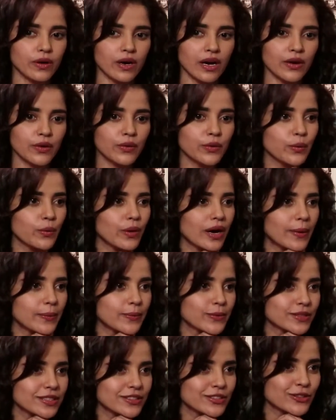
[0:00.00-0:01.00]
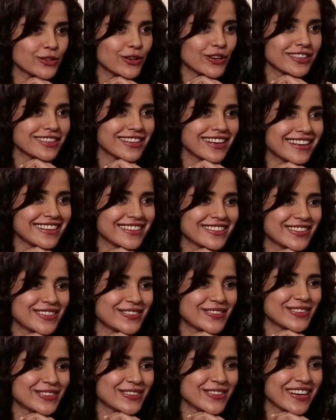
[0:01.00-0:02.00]
I don't know why I'm just not getting
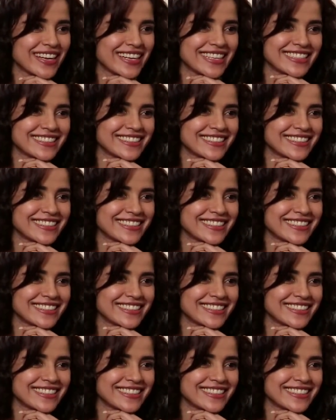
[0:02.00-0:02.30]
nervous or any